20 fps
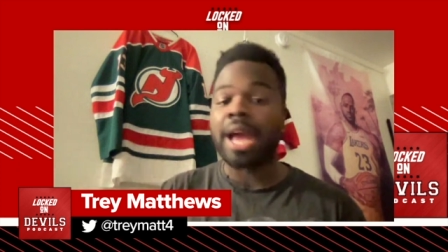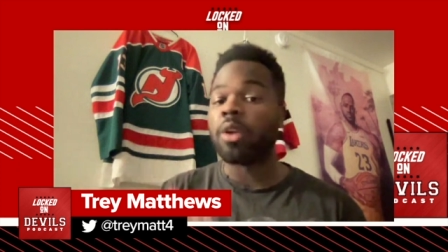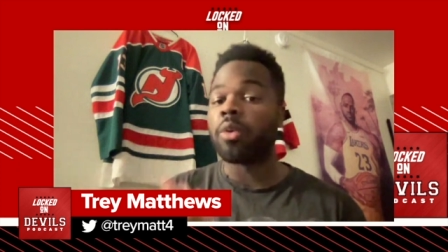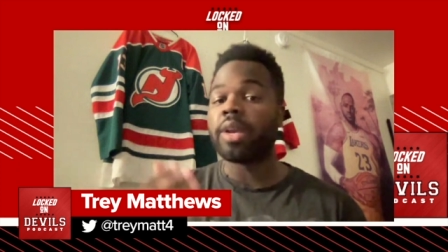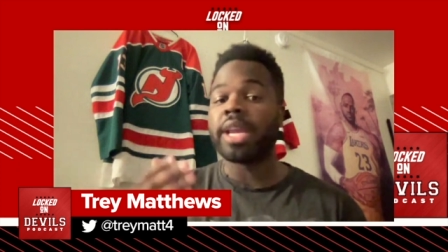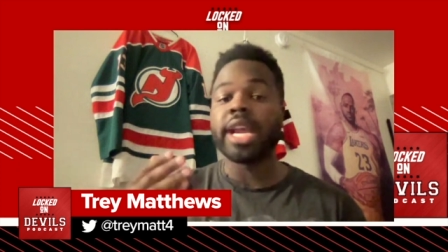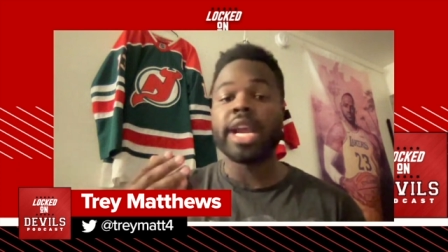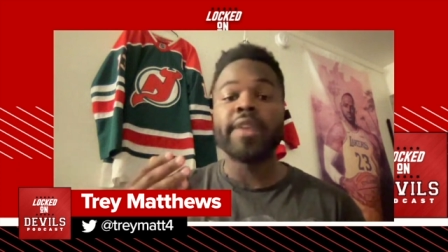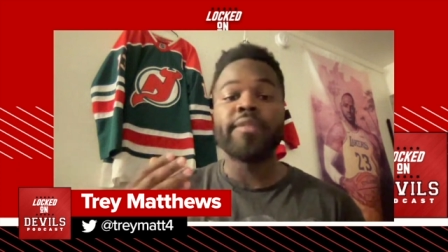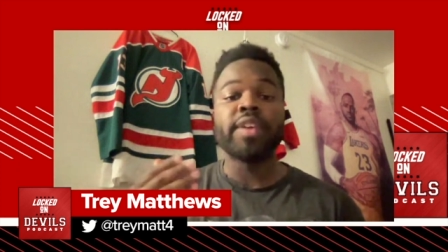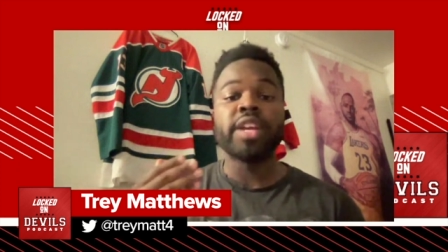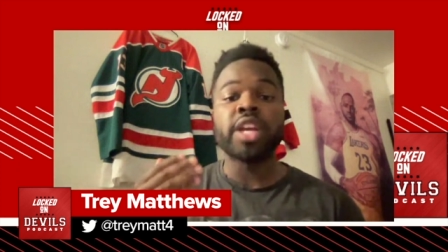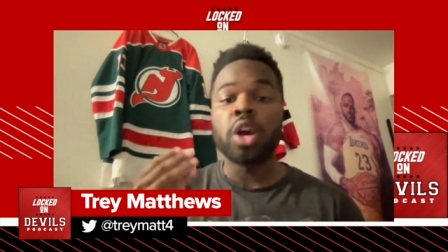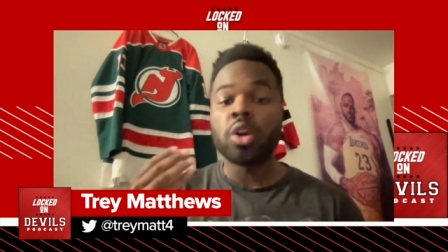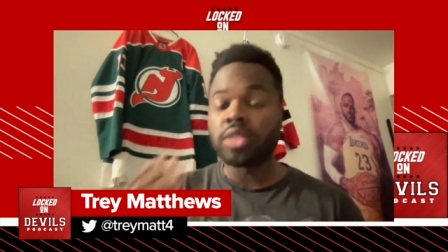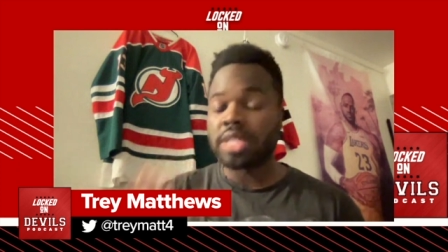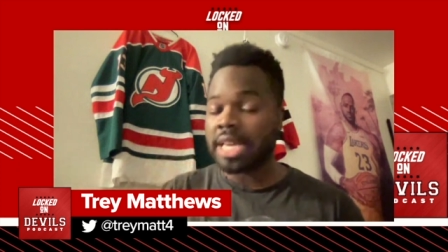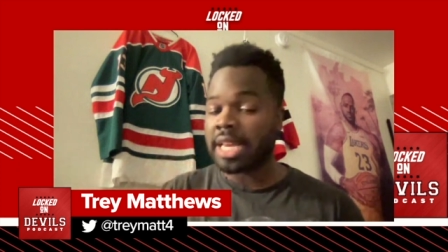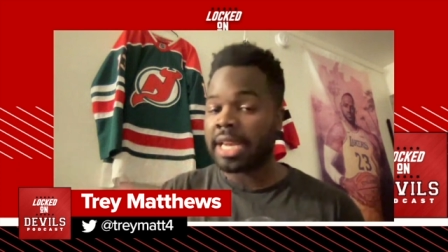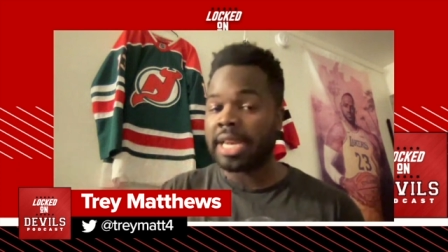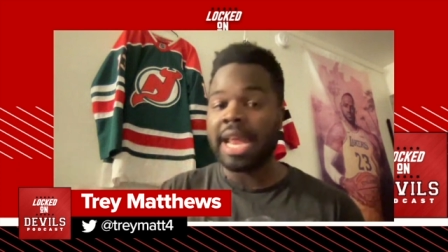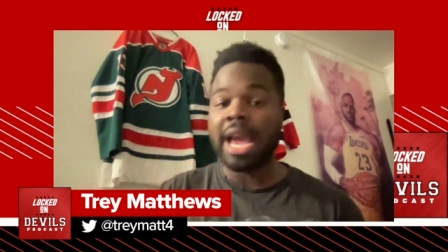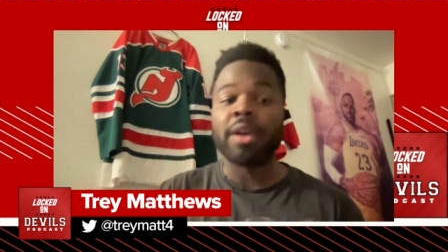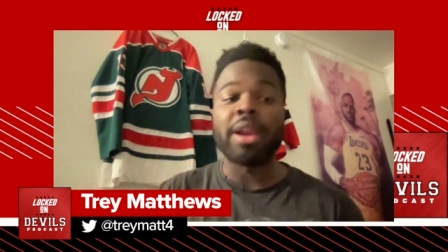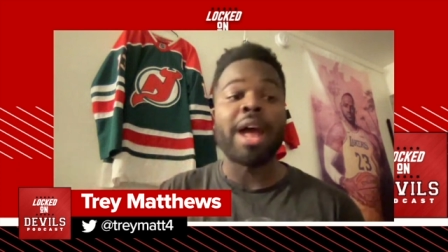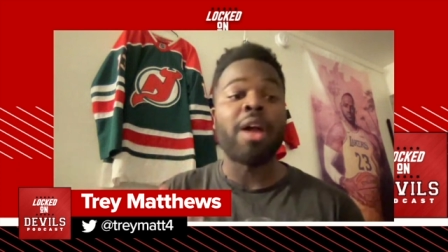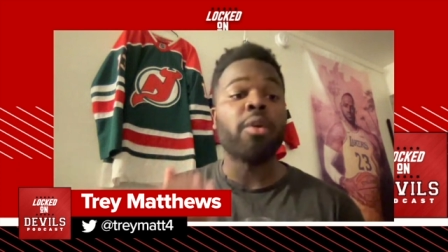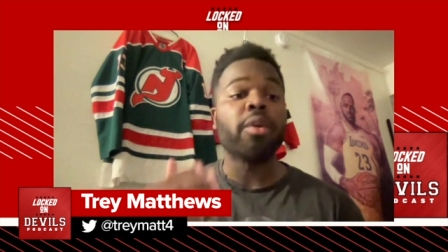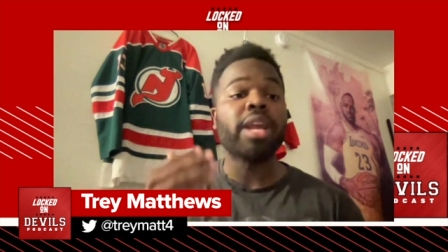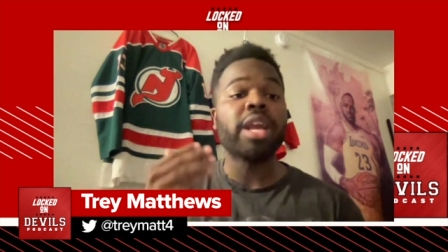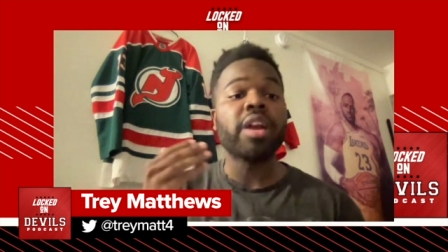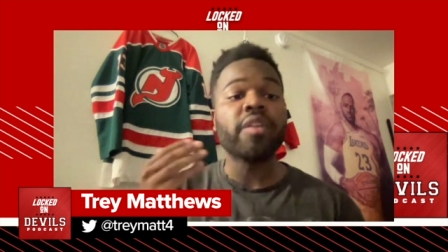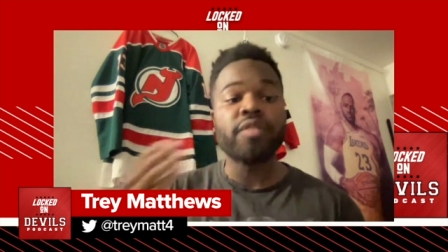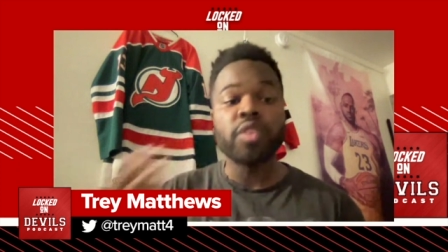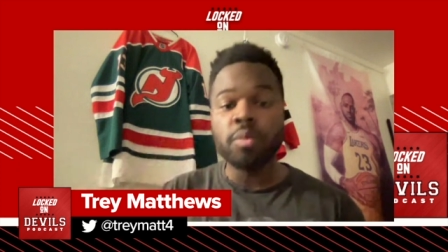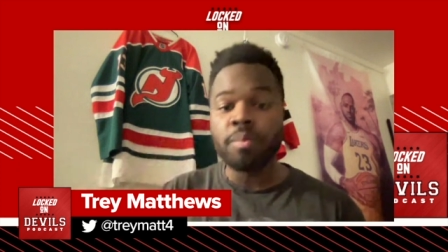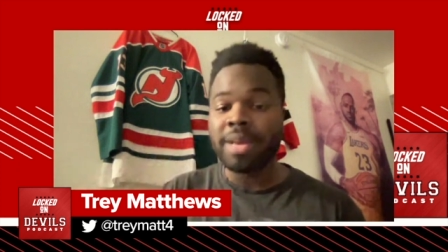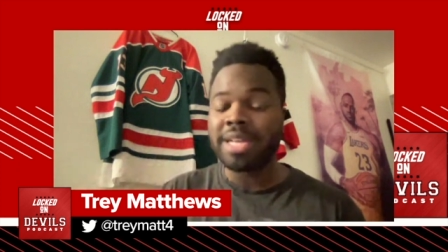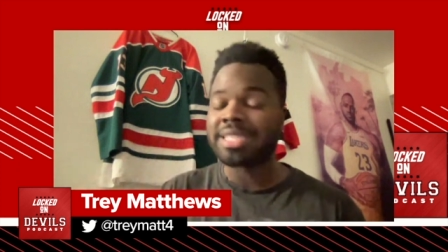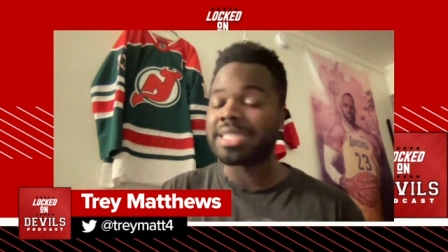I don't care if it goes in and out. I don't care if
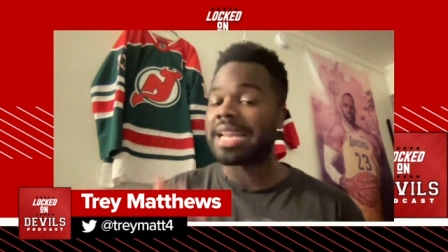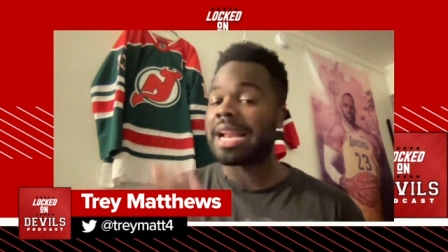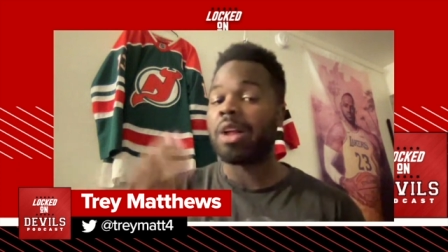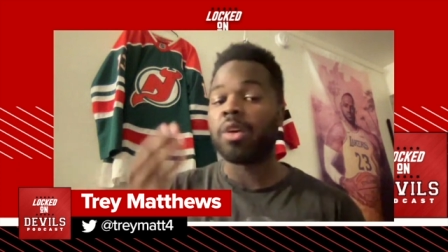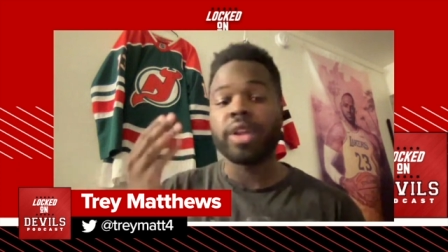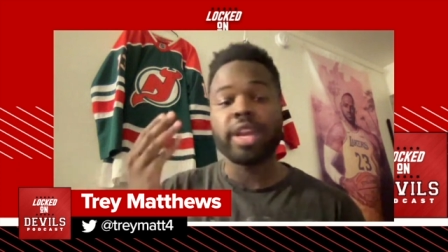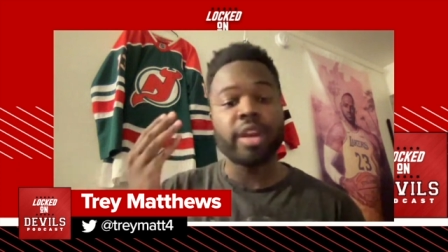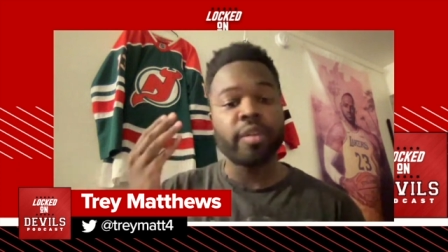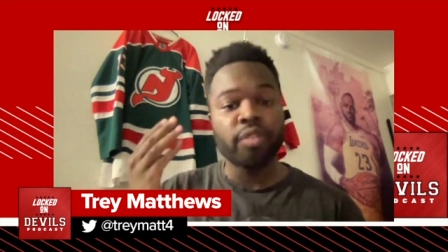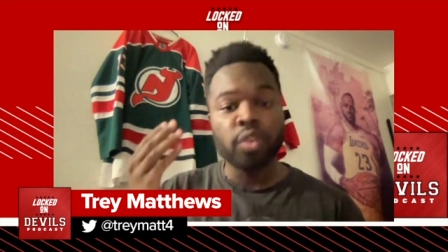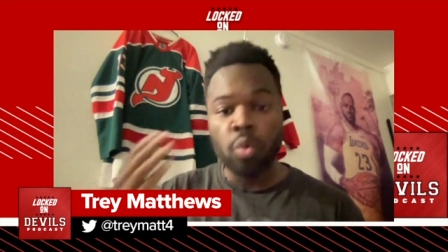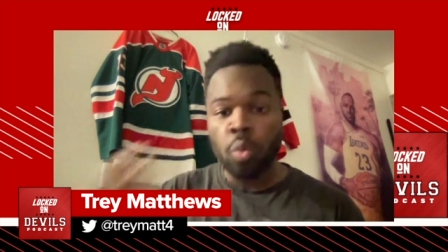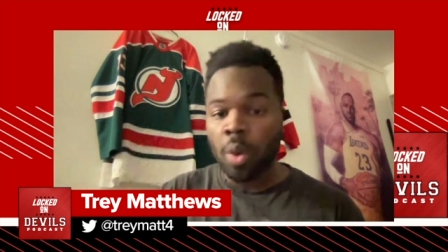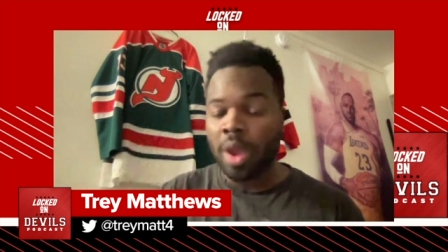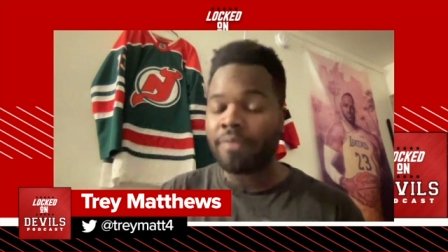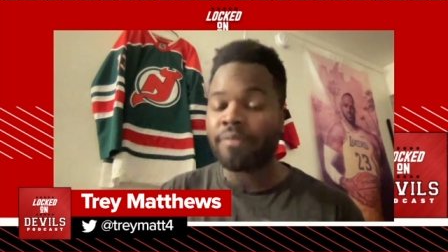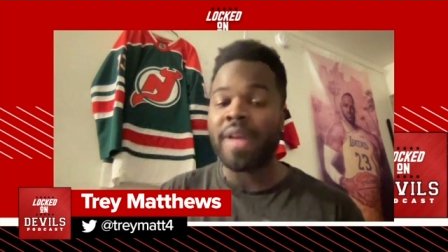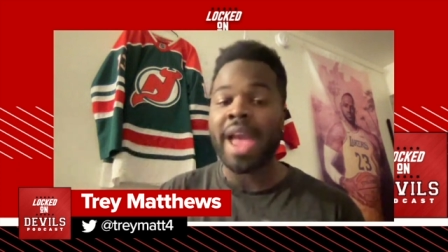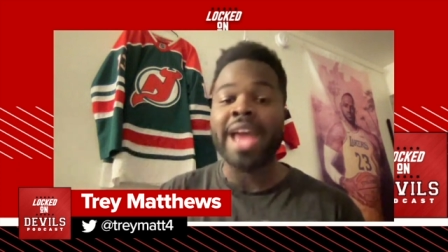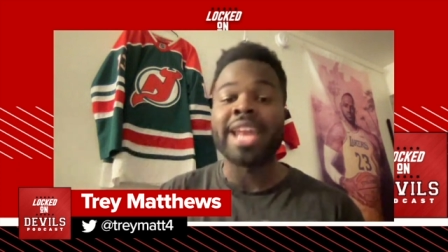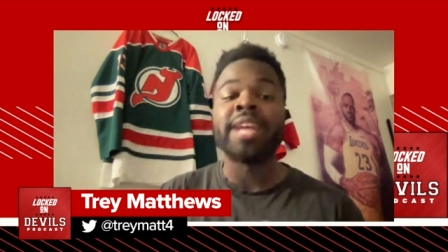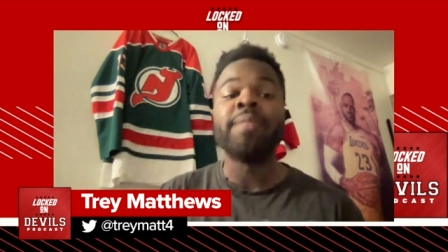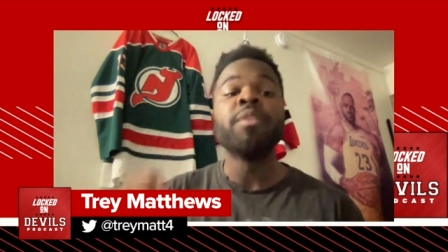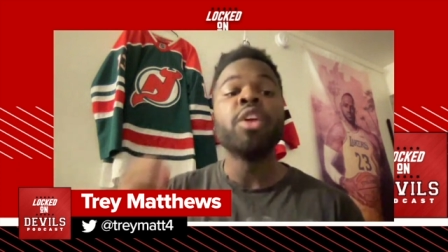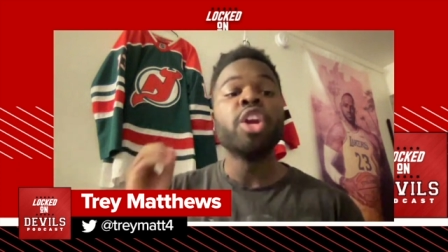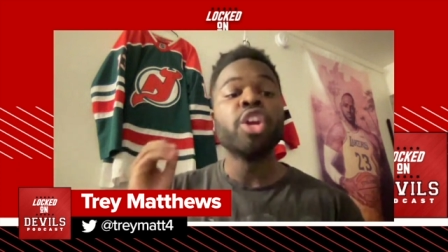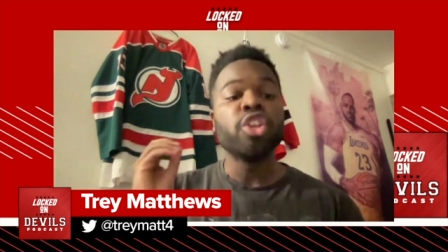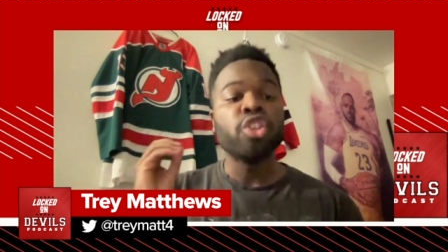you miss it. I don't care if you whiff at it.